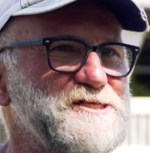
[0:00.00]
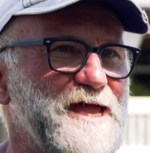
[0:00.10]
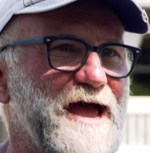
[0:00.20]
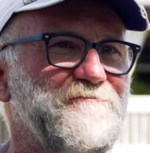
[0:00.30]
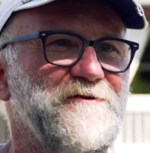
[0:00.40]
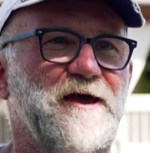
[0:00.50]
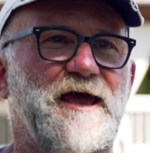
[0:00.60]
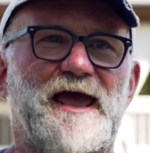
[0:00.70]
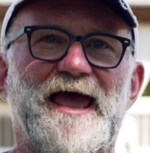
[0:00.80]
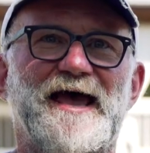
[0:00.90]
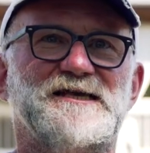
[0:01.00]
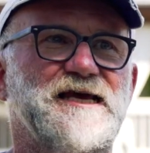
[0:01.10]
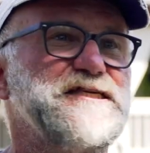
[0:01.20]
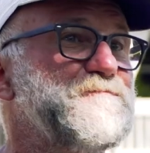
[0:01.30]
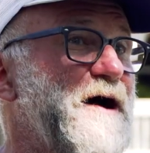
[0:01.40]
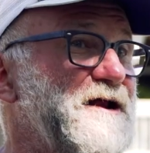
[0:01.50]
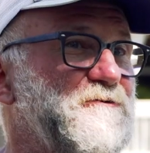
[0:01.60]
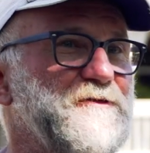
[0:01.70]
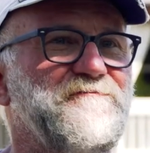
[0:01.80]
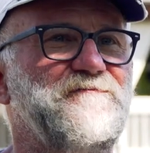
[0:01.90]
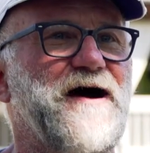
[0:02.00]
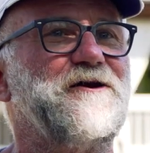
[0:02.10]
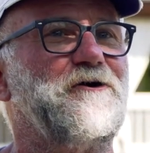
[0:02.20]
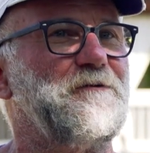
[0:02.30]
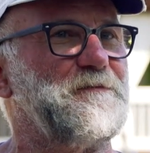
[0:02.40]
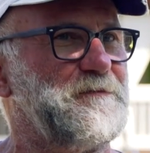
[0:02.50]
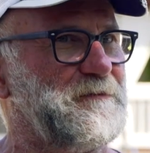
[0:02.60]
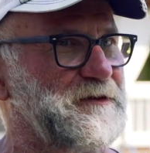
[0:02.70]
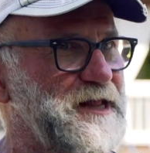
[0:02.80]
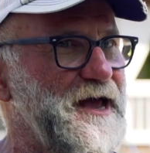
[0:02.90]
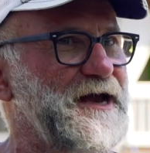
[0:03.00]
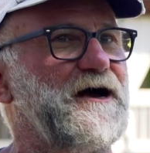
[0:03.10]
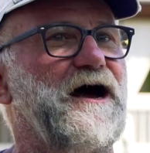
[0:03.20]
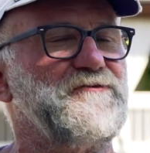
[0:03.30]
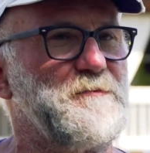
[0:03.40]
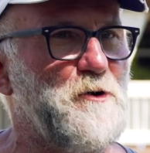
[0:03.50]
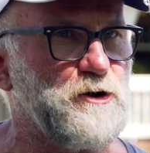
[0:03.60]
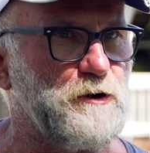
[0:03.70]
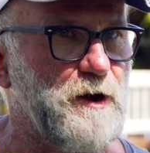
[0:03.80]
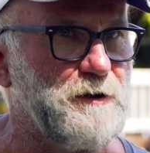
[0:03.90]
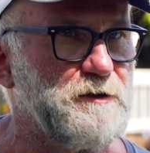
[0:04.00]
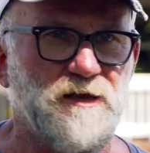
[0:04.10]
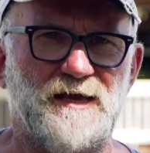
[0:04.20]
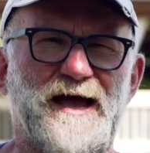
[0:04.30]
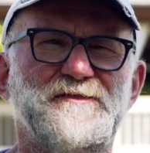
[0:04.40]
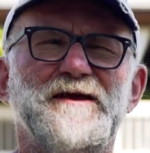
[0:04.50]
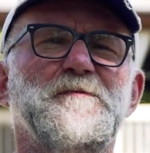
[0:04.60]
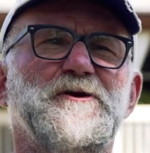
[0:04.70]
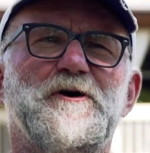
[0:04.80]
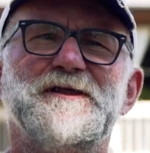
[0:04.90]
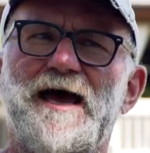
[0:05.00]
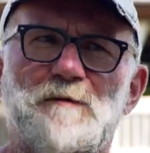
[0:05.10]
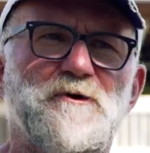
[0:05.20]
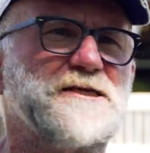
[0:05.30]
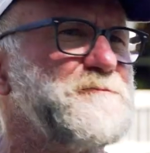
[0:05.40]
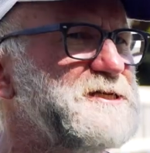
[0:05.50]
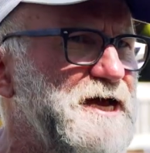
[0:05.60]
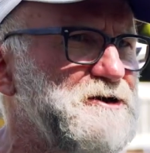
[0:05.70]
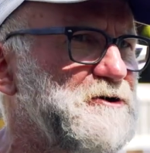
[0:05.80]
staff as a spot for the final leg of their poker run. I think we've been doing that approximately 10